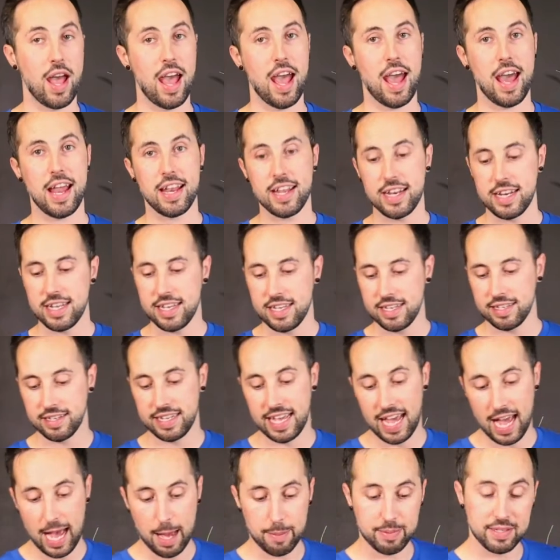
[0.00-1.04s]
had any
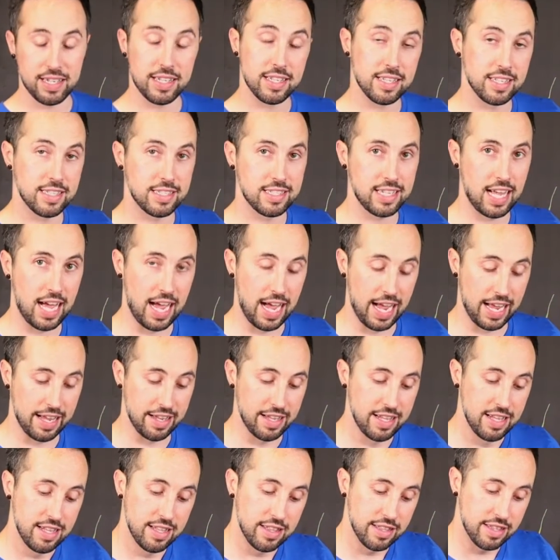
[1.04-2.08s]
gaps on the side,